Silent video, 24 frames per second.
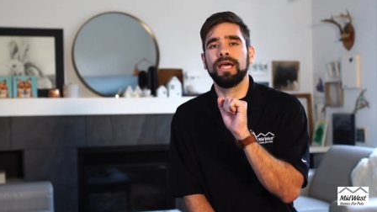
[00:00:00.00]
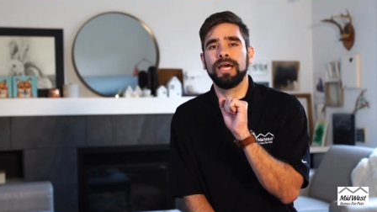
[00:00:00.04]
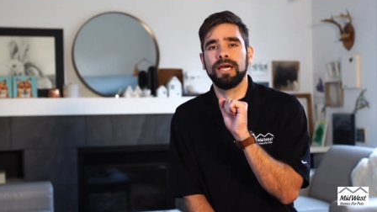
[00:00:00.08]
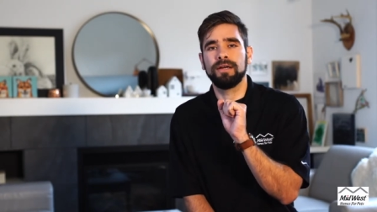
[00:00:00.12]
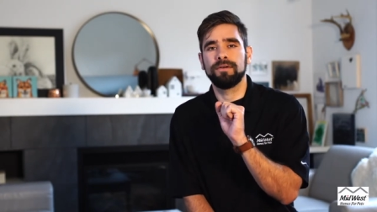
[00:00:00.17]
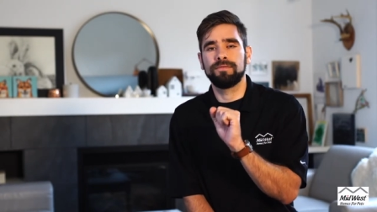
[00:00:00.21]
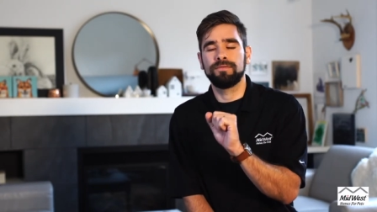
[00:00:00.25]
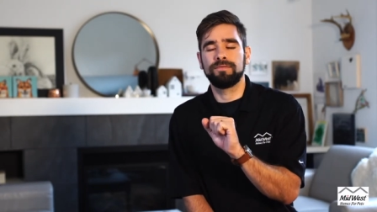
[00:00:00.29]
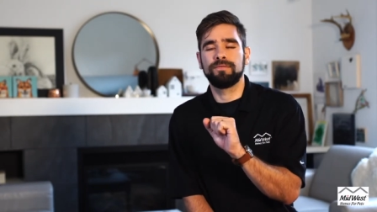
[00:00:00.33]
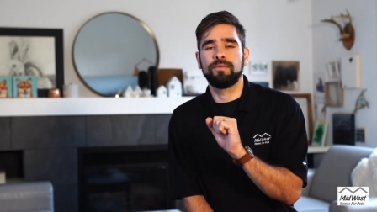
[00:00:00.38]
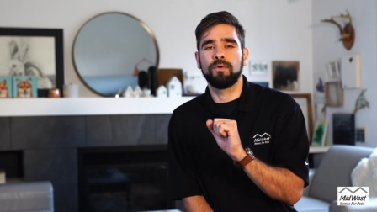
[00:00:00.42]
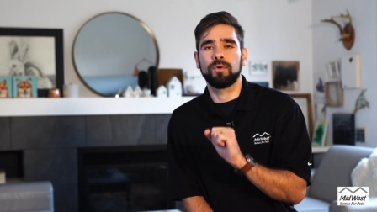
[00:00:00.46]

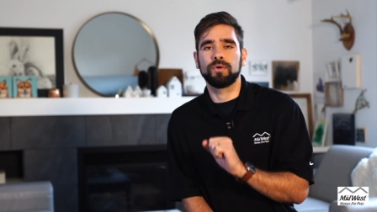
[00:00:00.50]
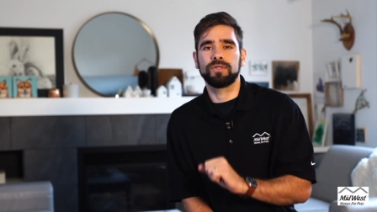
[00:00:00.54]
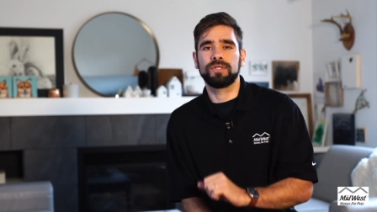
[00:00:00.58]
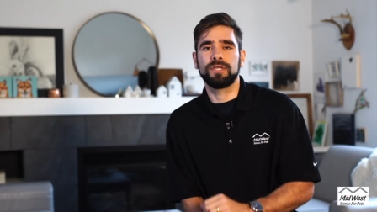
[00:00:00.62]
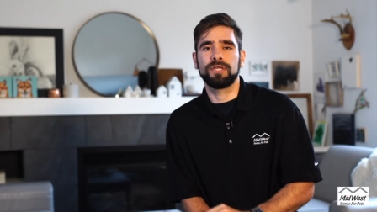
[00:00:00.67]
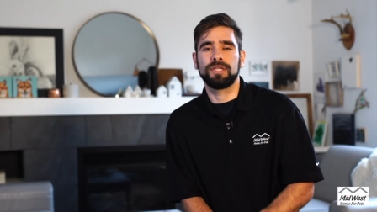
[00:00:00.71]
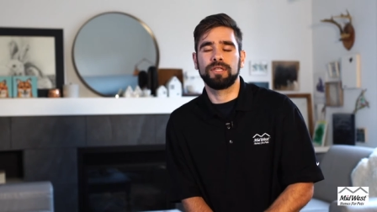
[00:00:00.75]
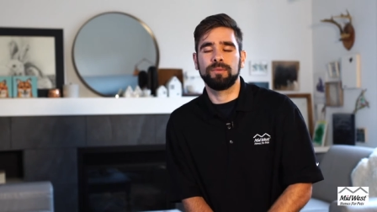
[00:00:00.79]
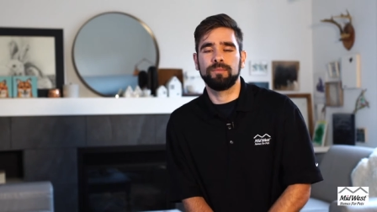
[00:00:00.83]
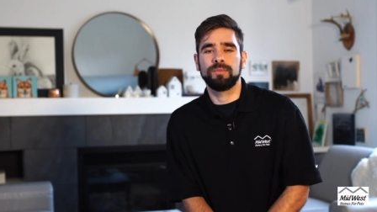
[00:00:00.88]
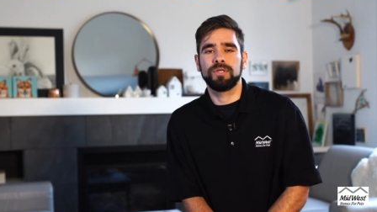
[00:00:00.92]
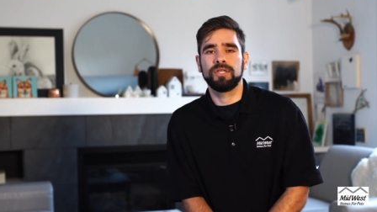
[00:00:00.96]
and
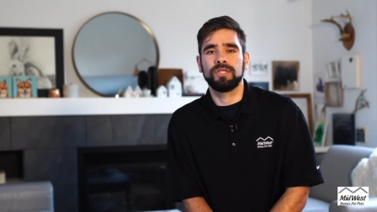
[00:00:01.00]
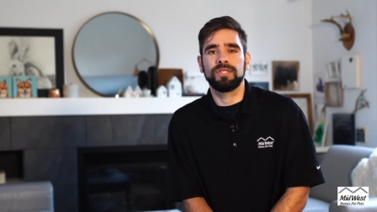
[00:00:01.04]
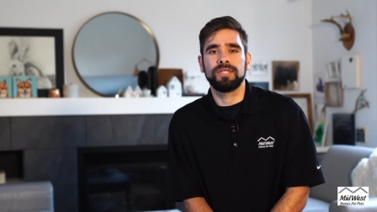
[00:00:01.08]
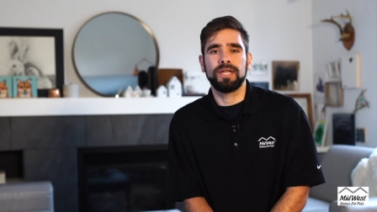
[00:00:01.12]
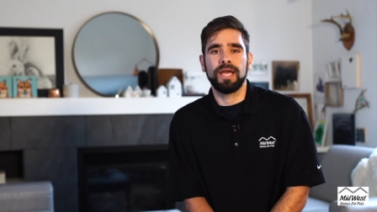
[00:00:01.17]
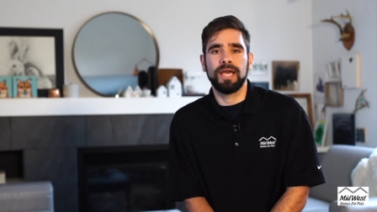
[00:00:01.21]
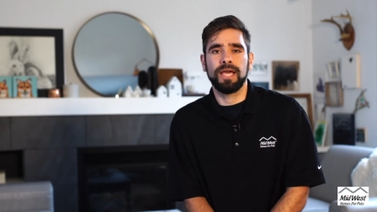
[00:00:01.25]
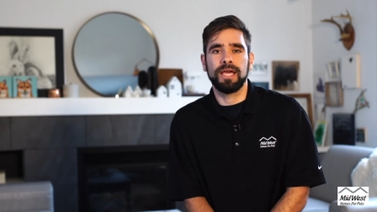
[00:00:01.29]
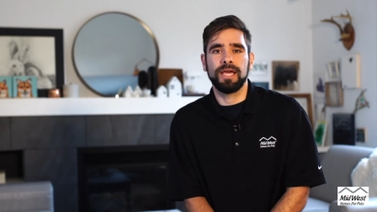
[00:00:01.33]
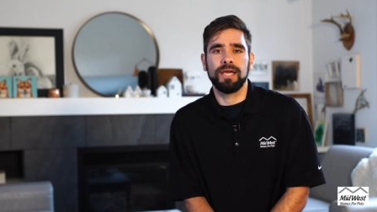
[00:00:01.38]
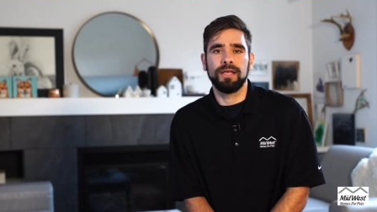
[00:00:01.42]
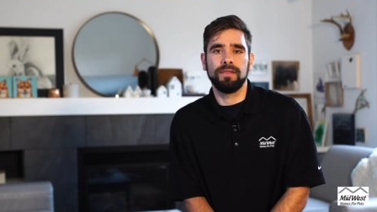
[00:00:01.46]
forcing them to
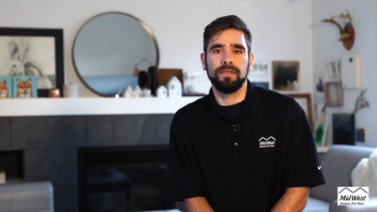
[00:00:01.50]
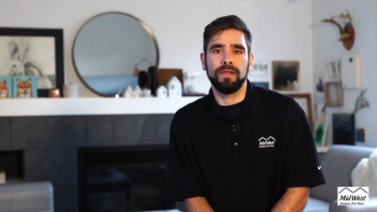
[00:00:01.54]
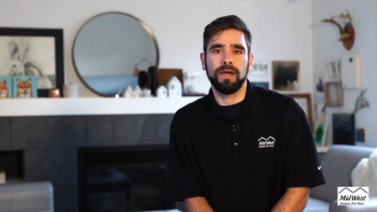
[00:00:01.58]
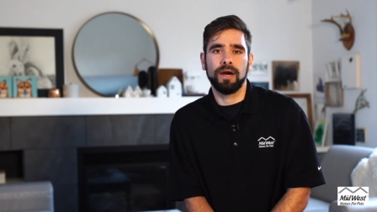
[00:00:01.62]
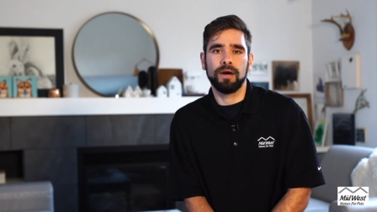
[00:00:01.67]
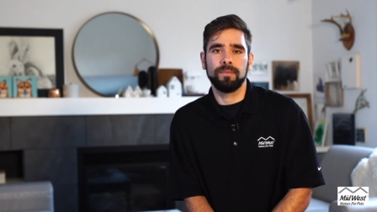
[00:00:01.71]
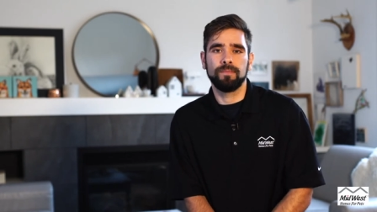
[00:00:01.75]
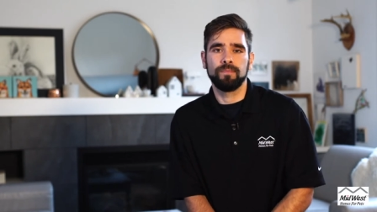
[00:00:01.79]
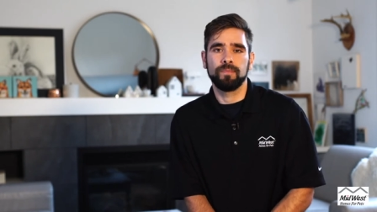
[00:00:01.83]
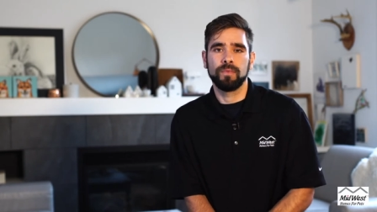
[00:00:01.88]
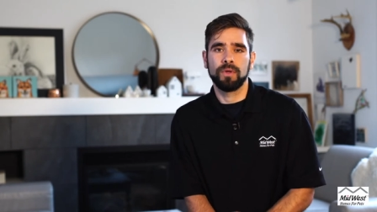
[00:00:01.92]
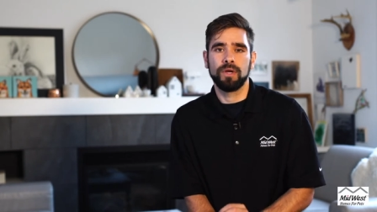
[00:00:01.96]
stay in
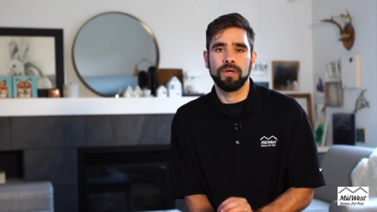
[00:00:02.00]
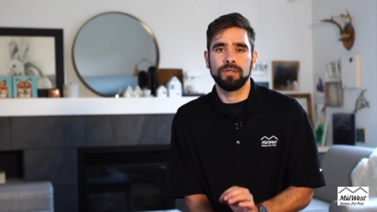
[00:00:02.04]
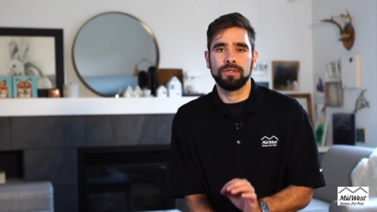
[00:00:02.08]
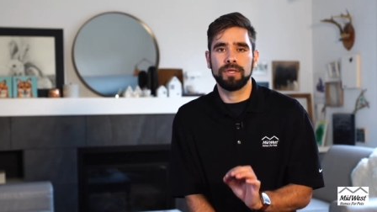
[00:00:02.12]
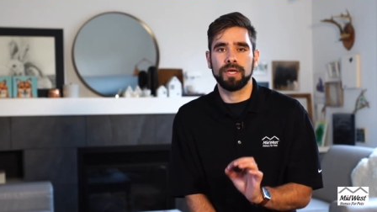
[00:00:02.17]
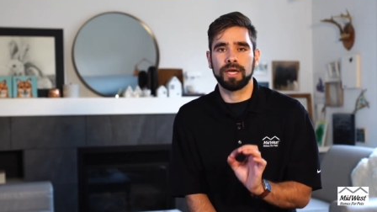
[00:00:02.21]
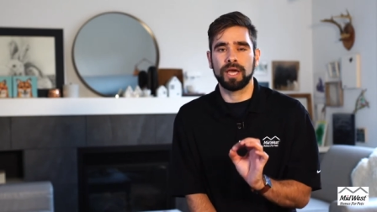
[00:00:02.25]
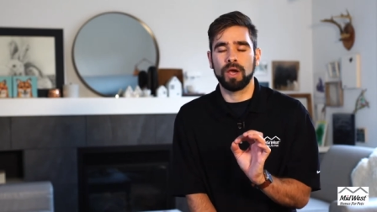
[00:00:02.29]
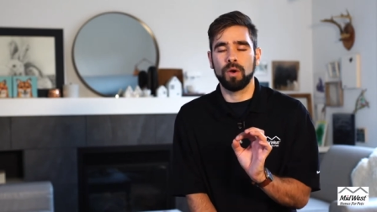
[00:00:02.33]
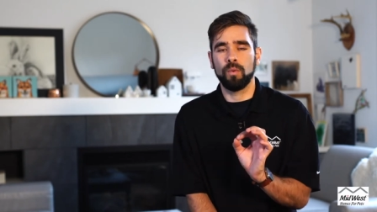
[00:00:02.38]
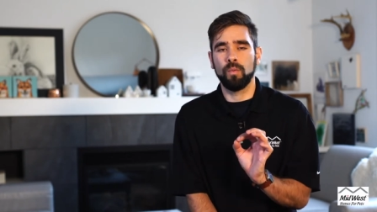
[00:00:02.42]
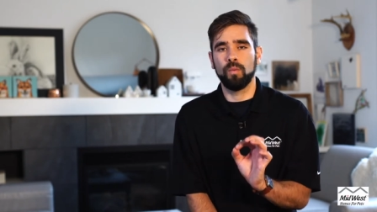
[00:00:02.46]
there.
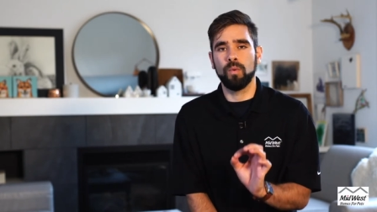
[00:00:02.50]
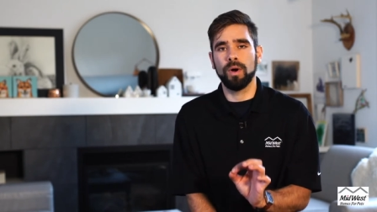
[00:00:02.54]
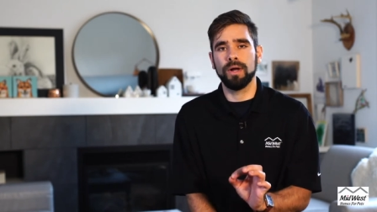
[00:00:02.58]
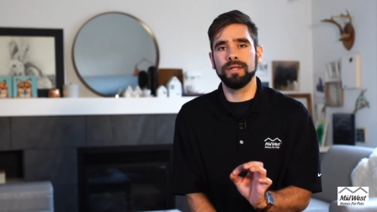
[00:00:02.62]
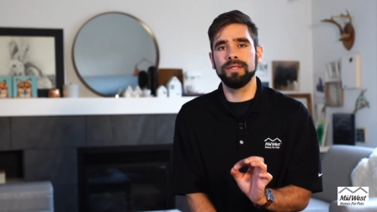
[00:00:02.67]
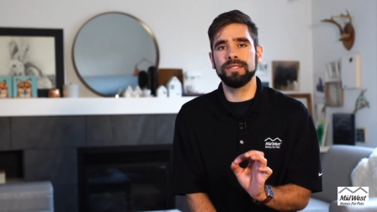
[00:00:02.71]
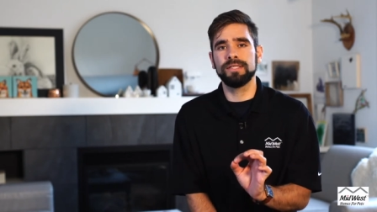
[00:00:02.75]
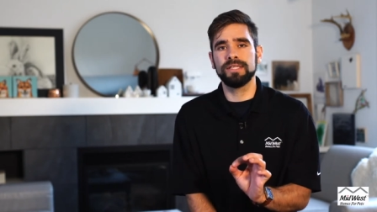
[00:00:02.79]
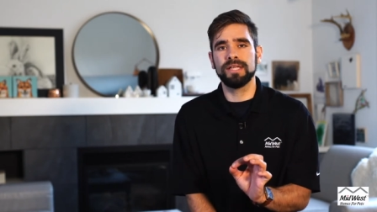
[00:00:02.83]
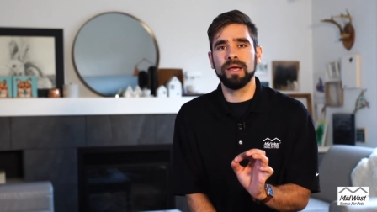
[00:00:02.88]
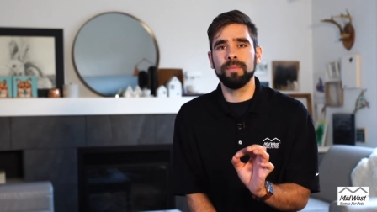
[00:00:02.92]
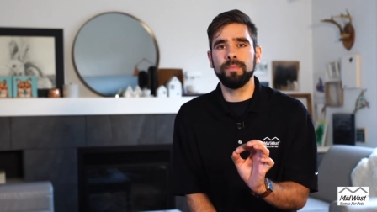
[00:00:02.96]
Take it
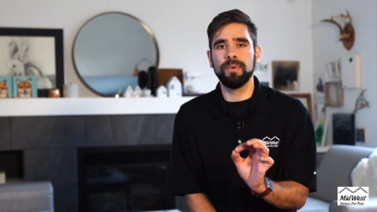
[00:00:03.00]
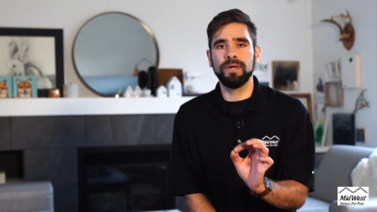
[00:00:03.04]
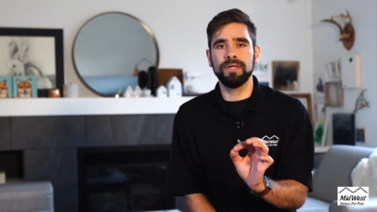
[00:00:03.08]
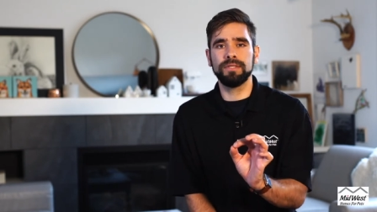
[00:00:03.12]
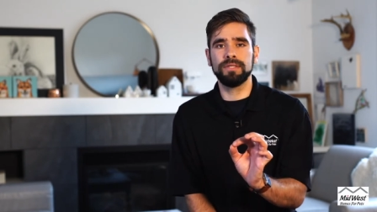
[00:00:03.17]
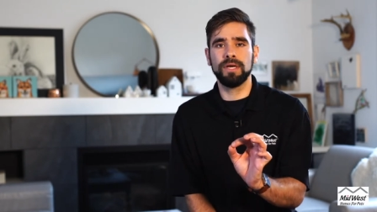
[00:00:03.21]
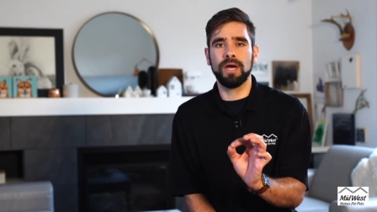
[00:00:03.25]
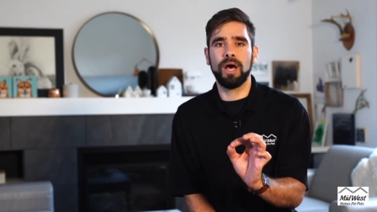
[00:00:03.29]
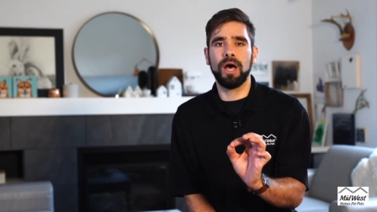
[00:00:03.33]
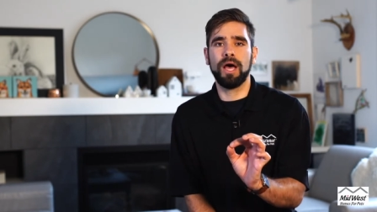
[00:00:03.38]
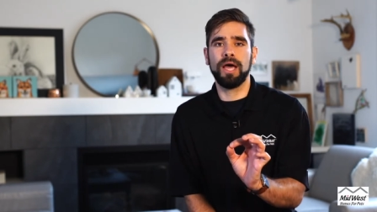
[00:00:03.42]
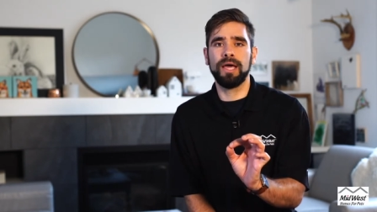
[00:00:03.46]
one step at a
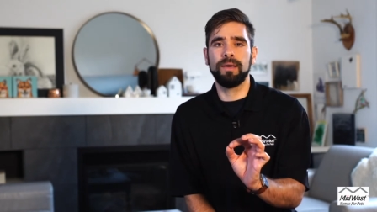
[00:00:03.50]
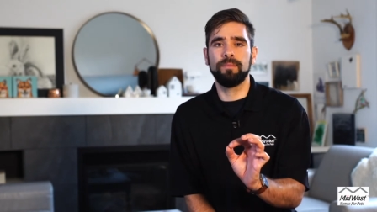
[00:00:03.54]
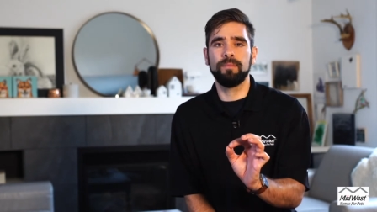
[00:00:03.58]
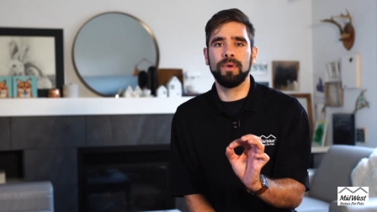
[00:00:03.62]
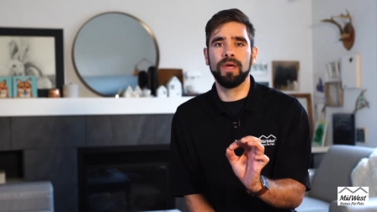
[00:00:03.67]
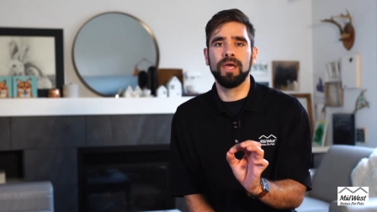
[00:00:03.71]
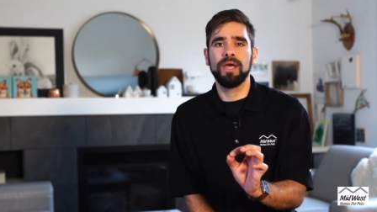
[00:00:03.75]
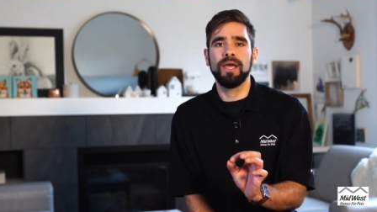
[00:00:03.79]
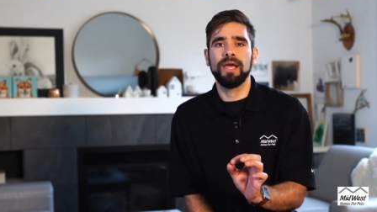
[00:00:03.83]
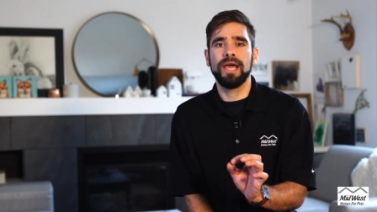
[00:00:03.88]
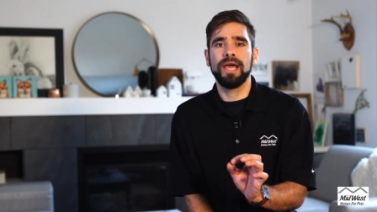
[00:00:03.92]
time